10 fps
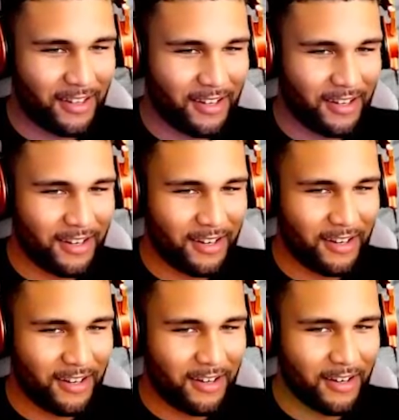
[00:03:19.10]

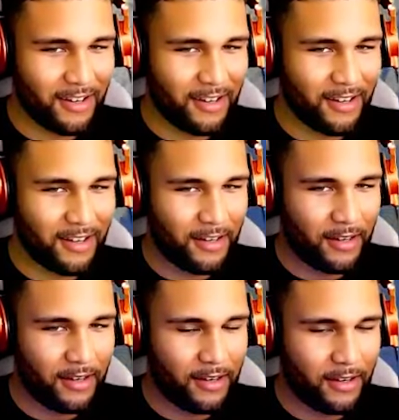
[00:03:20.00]

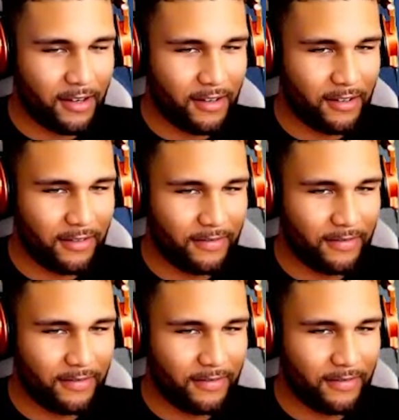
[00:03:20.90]
No one is speaking in this clip.